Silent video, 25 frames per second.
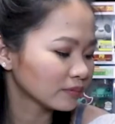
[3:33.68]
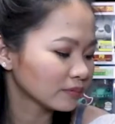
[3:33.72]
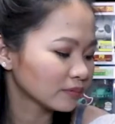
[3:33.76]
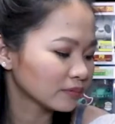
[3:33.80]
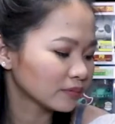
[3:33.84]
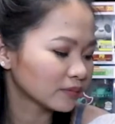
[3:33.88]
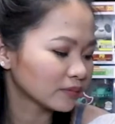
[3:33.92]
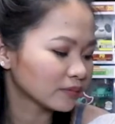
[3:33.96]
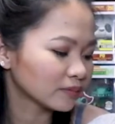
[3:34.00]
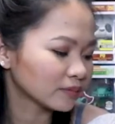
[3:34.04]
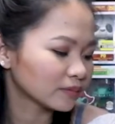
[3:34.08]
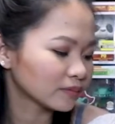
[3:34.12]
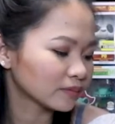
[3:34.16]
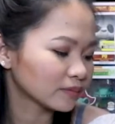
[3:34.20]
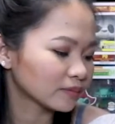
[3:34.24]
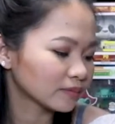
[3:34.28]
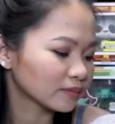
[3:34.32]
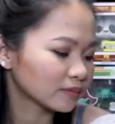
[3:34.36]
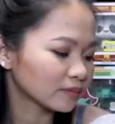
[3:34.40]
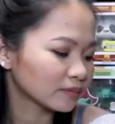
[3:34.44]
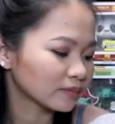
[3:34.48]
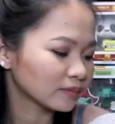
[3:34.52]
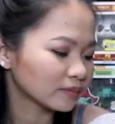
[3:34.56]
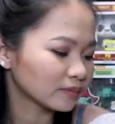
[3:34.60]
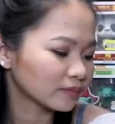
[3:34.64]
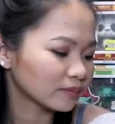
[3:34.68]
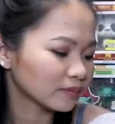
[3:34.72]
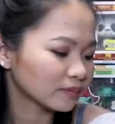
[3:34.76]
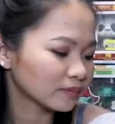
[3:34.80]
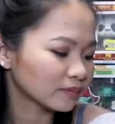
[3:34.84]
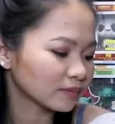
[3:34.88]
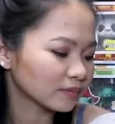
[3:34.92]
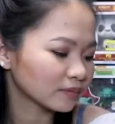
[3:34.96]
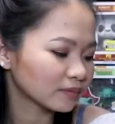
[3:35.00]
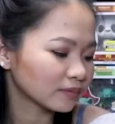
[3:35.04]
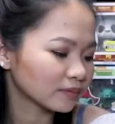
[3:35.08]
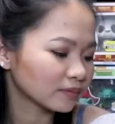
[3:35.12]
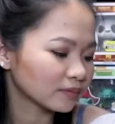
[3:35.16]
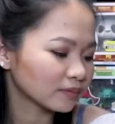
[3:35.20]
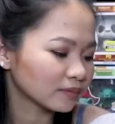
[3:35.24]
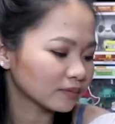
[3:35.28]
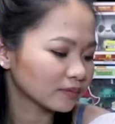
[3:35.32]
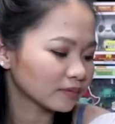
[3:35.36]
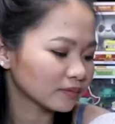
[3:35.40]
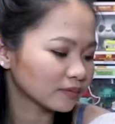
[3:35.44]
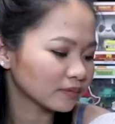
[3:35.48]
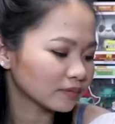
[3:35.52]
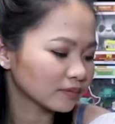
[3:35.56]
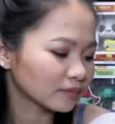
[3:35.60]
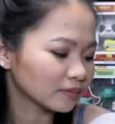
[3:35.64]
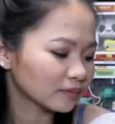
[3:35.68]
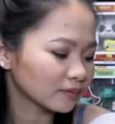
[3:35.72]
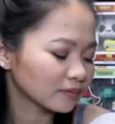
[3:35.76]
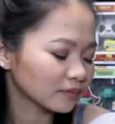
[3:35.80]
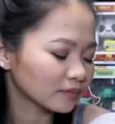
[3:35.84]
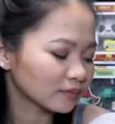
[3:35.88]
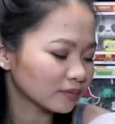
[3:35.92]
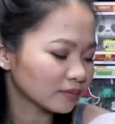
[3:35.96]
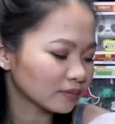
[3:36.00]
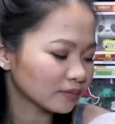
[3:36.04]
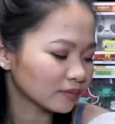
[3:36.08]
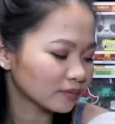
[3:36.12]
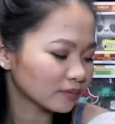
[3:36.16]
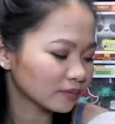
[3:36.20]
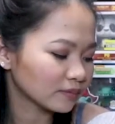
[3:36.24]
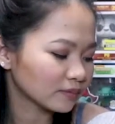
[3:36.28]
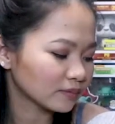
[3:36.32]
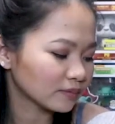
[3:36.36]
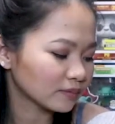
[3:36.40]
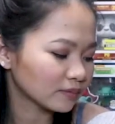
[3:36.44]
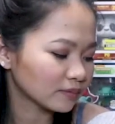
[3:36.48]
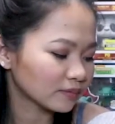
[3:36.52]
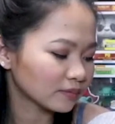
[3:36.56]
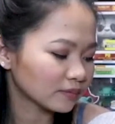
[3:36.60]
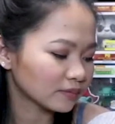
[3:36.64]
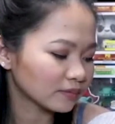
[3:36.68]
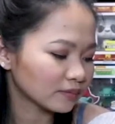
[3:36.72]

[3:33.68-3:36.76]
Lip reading: No words are spoken by the person on screen.